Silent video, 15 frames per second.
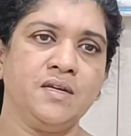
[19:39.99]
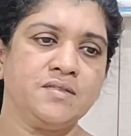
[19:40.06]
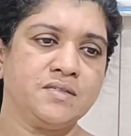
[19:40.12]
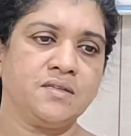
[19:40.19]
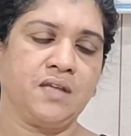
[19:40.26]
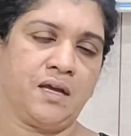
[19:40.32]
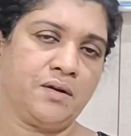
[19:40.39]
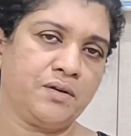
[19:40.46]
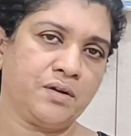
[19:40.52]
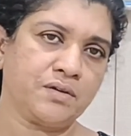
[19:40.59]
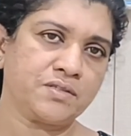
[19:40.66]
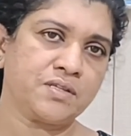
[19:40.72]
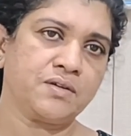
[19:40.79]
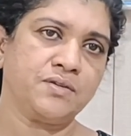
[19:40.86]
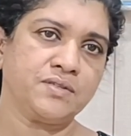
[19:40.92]
See,
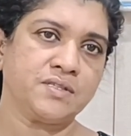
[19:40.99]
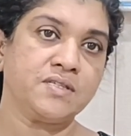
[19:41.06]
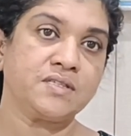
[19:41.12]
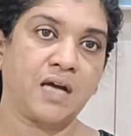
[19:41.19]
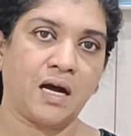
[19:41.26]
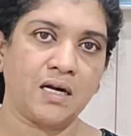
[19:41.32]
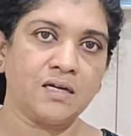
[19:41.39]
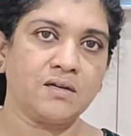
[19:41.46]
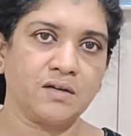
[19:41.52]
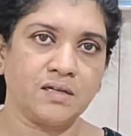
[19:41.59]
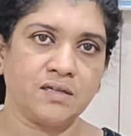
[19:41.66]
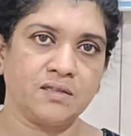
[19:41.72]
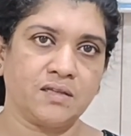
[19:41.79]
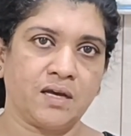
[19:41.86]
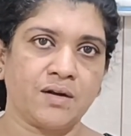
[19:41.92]
thyrotoxicosis,
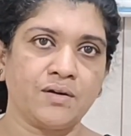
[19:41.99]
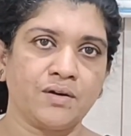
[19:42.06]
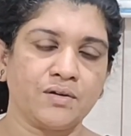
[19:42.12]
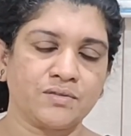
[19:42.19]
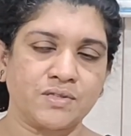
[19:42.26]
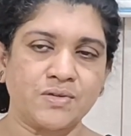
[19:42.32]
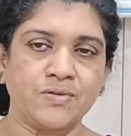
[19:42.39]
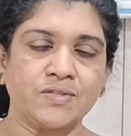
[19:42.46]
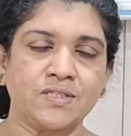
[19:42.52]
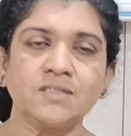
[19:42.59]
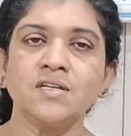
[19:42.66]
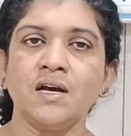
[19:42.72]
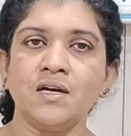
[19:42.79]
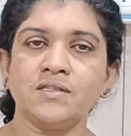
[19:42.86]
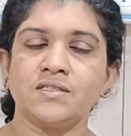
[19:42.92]
untreated
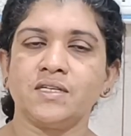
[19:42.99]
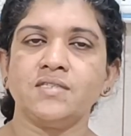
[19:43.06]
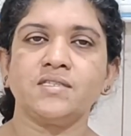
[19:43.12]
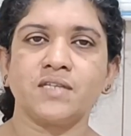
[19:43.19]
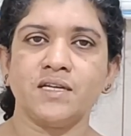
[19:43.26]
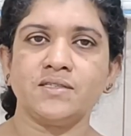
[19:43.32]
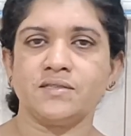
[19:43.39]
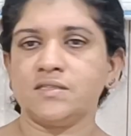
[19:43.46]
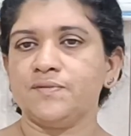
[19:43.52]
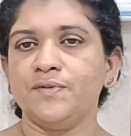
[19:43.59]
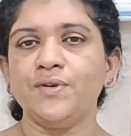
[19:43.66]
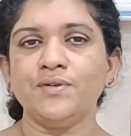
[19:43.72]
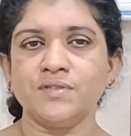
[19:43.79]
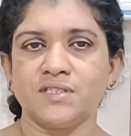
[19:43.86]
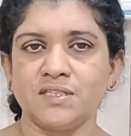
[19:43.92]
thyrotoxicosis, such cases
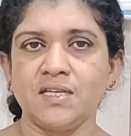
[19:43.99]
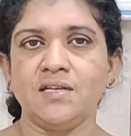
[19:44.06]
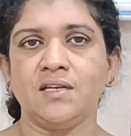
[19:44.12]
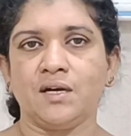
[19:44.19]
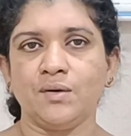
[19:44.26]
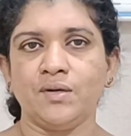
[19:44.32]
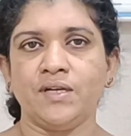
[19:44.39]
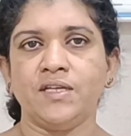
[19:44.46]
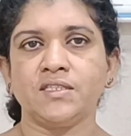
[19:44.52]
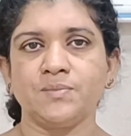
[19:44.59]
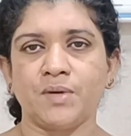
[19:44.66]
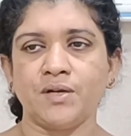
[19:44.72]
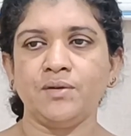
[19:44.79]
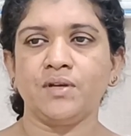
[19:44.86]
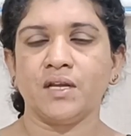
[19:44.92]
we don't see nowadays,
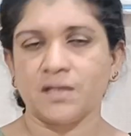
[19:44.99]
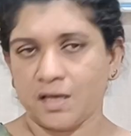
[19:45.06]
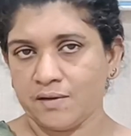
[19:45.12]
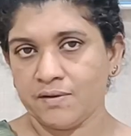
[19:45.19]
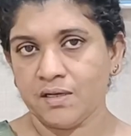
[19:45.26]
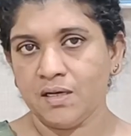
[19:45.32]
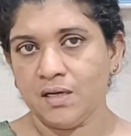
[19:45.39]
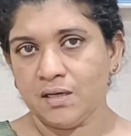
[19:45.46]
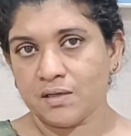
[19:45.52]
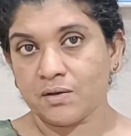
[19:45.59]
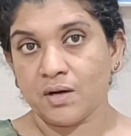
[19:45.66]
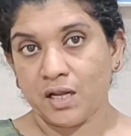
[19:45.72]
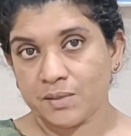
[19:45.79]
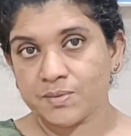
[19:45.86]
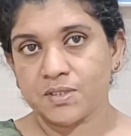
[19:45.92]
but you can have a
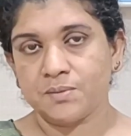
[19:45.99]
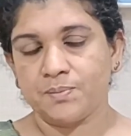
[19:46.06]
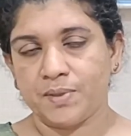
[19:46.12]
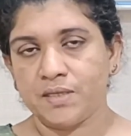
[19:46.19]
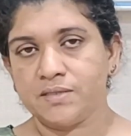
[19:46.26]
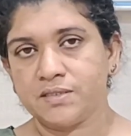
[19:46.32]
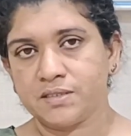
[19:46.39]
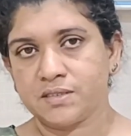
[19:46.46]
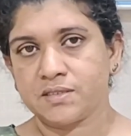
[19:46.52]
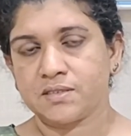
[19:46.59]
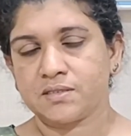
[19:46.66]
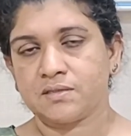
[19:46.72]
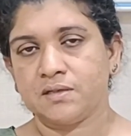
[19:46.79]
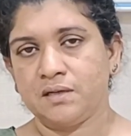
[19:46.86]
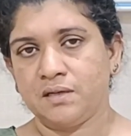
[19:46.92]
collapsing
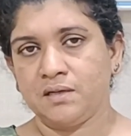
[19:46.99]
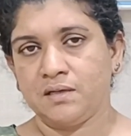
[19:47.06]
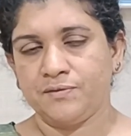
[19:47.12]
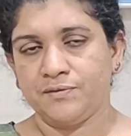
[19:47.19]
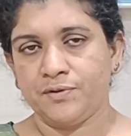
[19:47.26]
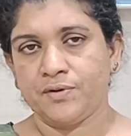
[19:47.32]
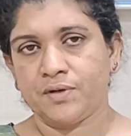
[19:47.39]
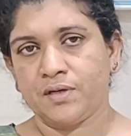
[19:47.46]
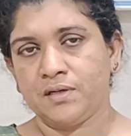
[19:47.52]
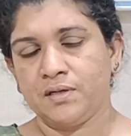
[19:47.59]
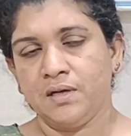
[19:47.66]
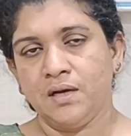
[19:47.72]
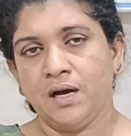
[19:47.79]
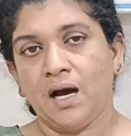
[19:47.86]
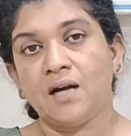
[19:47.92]
pulse
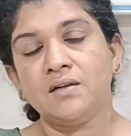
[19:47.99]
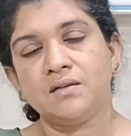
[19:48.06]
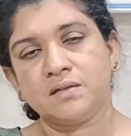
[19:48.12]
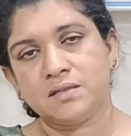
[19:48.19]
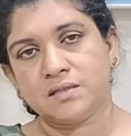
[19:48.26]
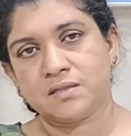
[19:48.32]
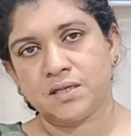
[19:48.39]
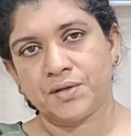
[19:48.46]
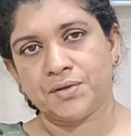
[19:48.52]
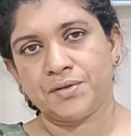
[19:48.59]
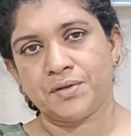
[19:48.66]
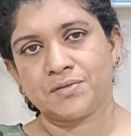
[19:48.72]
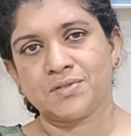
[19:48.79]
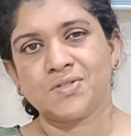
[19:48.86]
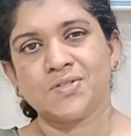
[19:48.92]
for untreated
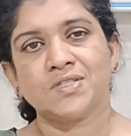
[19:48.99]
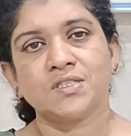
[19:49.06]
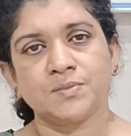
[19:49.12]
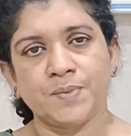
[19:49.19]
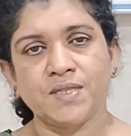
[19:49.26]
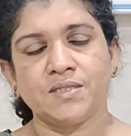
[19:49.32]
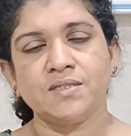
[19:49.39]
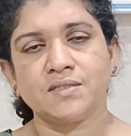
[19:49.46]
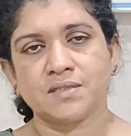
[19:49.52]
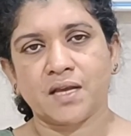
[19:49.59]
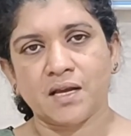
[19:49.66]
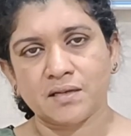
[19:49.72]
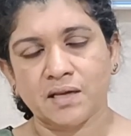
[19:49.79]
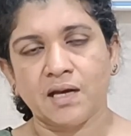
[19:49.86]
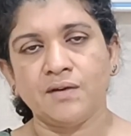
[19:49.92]
thyrotoxicosis. Patients
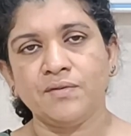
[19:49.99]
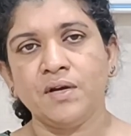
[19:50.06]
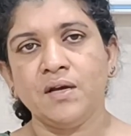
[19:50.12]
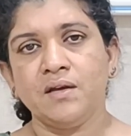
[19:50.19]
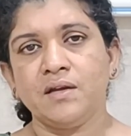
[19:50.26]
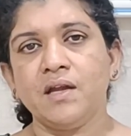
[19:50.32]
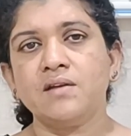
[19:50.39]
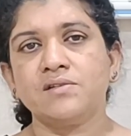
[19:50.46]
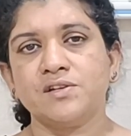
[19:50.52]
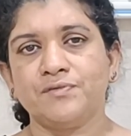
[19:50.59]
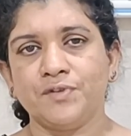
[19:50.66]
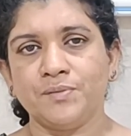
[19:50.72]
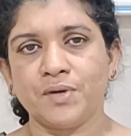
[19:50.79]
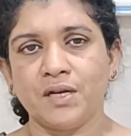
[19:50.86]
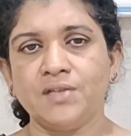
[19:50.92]
can have atrial
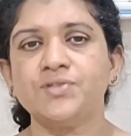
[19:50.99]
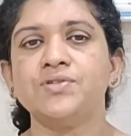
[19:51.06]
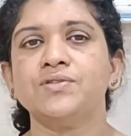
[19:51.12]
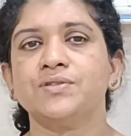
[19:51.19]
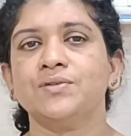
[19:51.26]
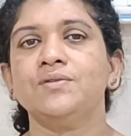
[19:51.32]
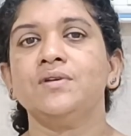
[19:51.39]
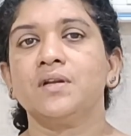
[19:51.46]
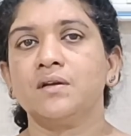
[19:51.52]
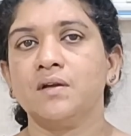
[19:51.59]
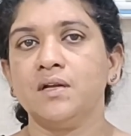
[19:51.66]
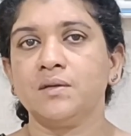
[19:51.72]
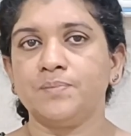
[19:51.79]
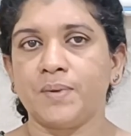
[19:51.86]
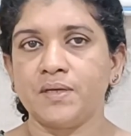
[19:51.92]
fibrillation, so
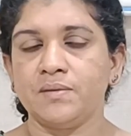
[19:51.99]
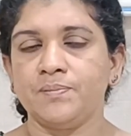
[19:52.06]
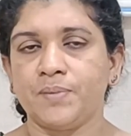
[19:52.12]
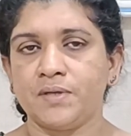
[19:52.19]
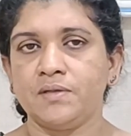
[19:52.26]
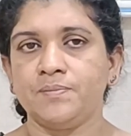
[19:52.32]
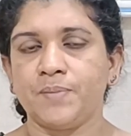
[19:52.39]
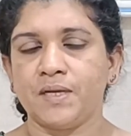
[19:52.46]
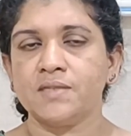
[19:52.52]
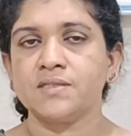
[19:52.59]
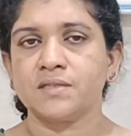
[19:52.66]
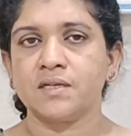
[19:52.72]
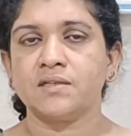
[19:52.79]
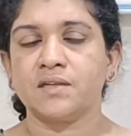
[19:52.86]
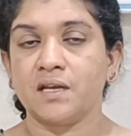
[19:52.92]
irregular
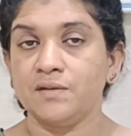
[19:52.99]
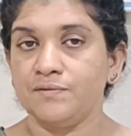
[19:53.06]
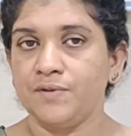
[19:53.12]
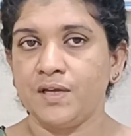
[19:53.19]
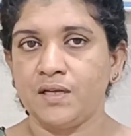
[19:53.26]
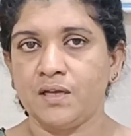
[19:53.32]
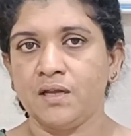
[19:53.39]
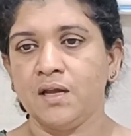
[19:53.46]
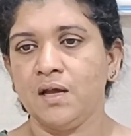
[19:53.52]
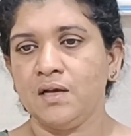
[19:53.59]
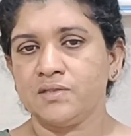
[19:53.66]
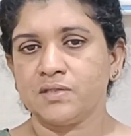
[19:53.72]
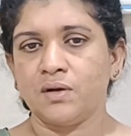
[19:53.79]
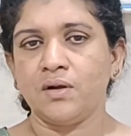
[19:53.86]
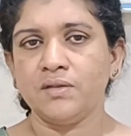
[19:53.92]
pulse rate can vary.
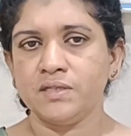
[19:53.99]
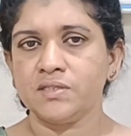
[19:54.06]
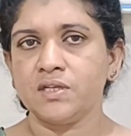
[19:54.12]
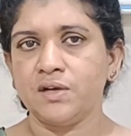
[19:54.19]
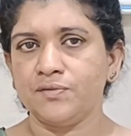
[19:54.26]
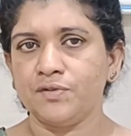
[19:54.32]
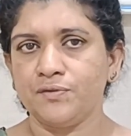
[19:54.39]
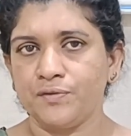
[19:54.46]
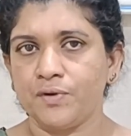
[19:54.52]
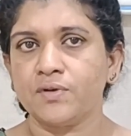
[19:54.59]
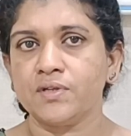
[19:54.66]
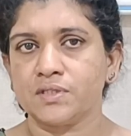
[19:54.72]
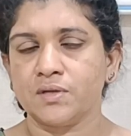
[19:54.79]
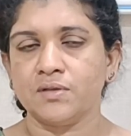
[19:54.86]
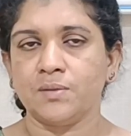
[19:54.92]
So all this you have to
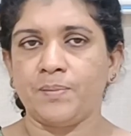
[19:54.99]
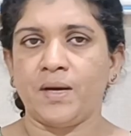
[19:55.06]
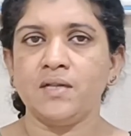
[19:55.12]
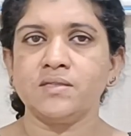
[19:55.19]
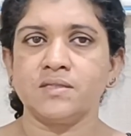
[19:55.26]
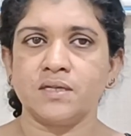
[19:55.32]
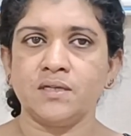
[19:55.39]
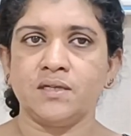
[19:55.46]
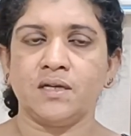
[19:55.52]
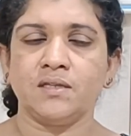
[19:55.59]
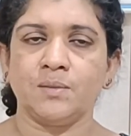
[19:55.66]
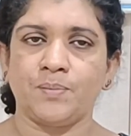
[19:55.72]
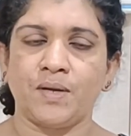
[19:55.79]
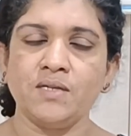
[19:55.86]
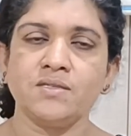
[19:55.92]
focus on the pulse rate,
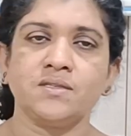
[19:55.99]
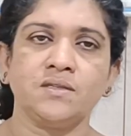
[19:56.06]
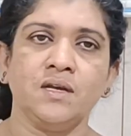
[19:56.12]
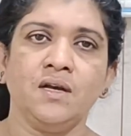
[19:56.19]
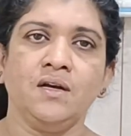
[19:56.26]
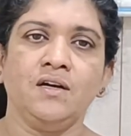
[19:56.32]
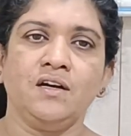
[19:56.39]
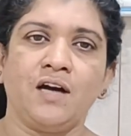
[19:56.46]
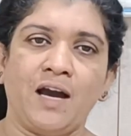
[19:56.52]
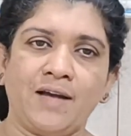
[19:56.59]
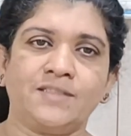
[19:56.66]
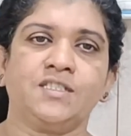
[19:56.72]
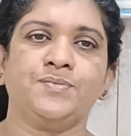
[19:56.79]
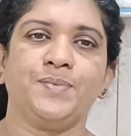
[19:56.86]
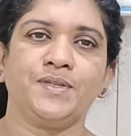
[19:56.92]
and the pulse
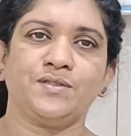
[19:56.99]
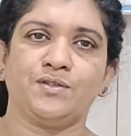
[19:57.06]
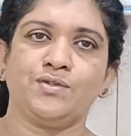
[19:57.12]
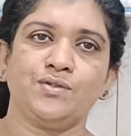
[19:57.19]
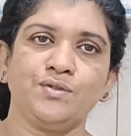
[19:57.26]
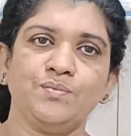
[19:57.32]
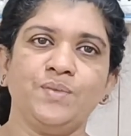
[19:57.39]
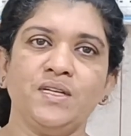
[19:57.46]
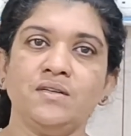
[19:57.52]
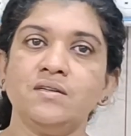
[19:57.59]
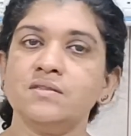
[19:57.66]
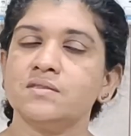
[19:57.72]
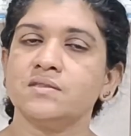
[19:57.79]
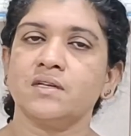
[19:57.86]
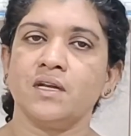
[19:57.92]
aspect should be
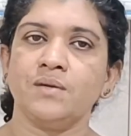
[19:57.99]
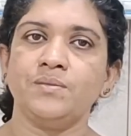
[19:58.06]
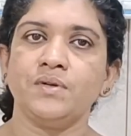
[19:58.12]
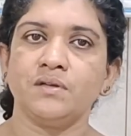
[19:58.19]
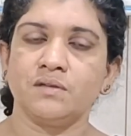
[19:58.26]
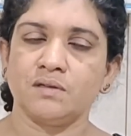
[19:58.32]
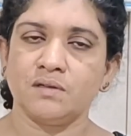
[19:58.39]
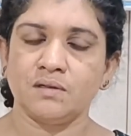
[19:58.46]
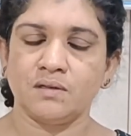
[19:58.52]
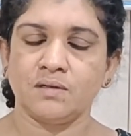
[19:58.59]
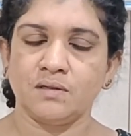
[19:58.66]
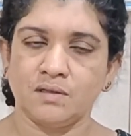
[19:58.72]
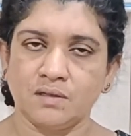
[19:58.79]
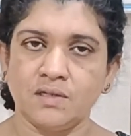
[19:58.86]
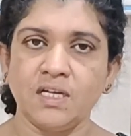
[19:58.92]
described
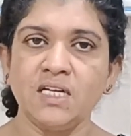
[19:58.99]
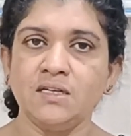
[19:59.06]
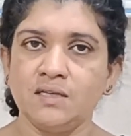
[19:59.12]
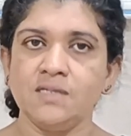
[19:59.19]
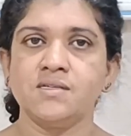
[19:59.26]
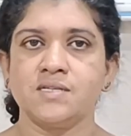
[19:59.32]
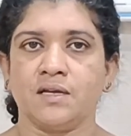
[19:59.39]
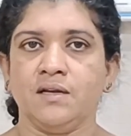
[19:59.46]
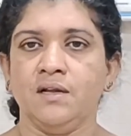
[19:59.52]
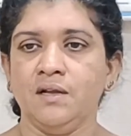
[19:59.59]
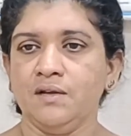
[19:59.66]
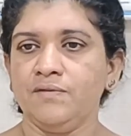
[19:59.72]
in detail